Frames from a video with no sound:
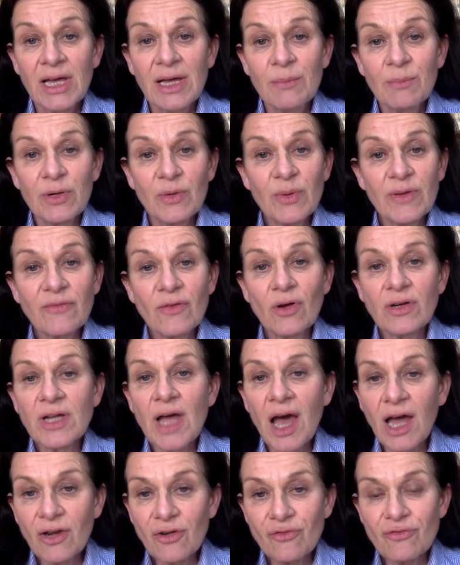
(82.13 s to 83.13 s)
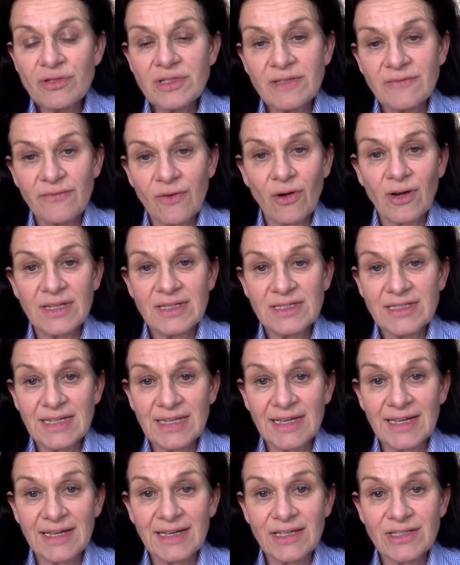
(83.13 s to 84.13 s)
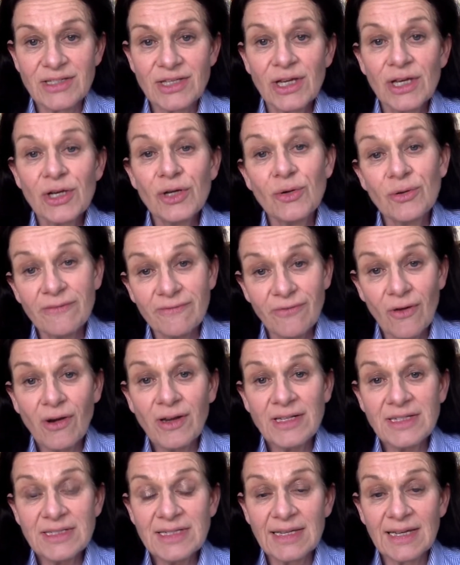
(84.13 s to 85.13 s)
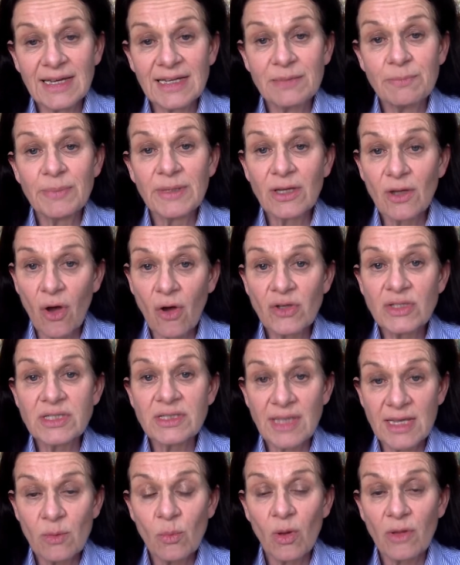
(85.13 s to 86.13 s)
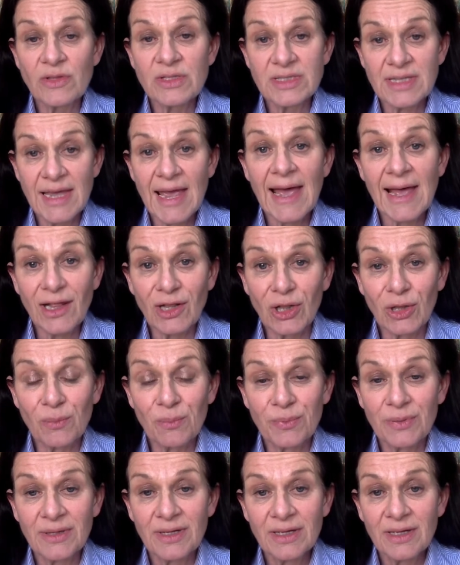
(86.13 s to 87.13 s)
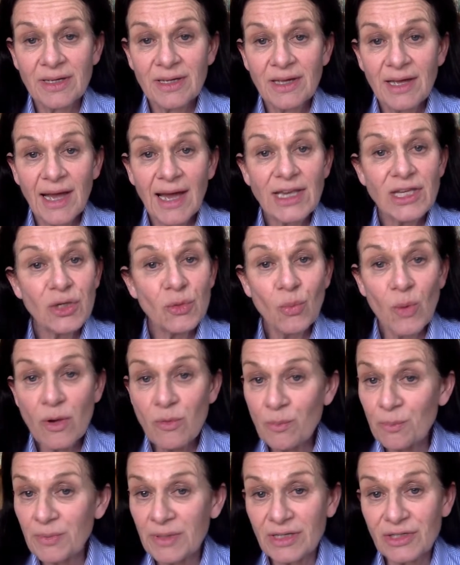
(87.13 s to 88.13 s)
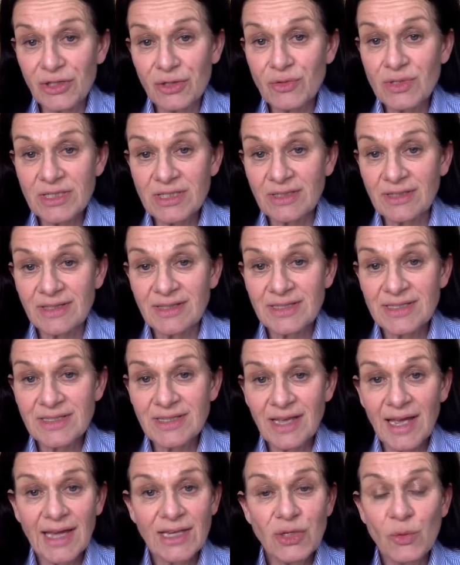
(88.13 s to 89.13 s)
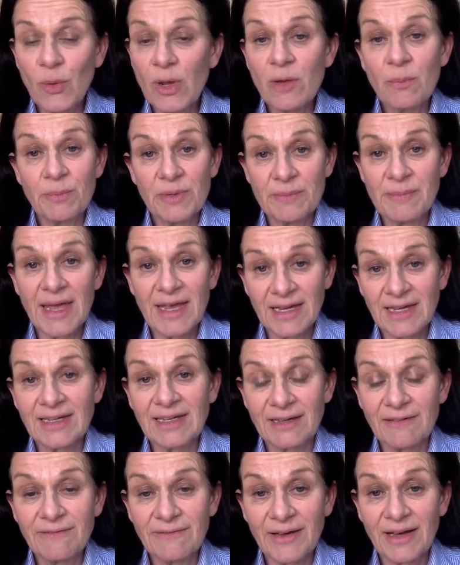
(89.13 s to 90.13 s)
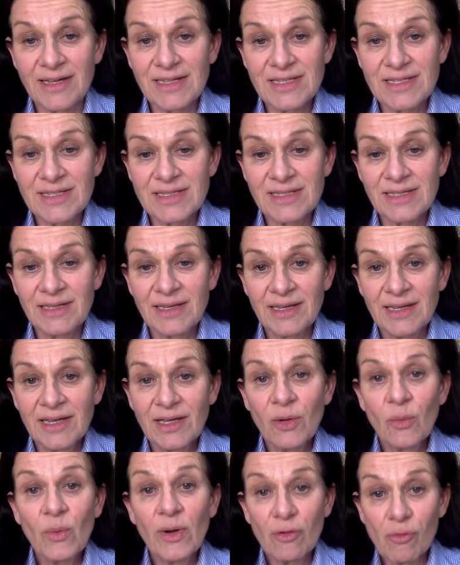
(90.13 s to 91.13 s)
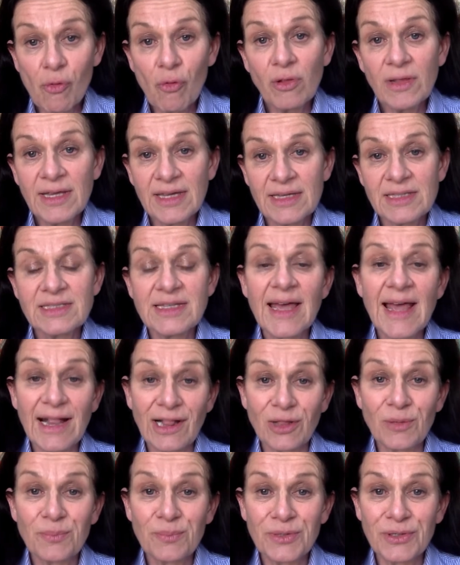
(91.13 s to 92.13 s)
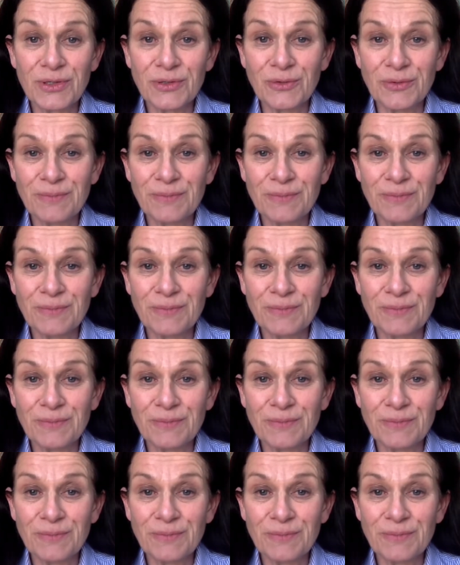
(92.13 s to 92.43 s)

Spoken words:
But we've got hundreds of volunteers who have volunteered because they want to help. And you won't be a nuisance, and you won't be making a fuss. We're all here to help you.